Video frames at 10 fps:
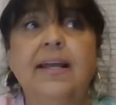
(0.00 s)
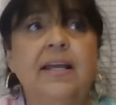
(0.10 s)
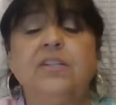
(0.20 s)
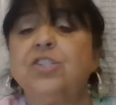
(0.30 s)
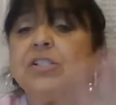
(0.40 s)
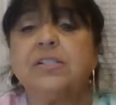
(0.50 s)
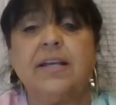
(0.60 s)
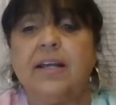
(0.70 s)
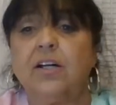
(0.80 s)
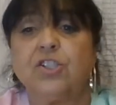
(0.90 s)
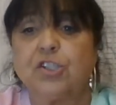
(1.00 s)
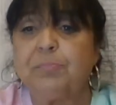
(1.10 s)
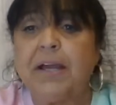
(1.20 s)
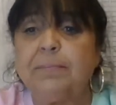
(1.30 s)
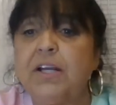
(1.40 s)
it'll just
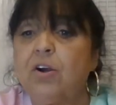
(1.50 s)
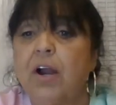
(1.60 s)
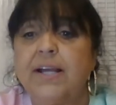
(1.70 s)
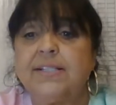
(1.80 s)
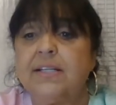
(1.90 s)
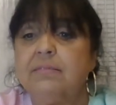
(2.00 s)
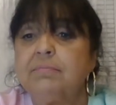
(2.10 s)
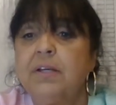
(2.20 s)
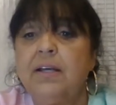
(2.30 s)
make me crazy.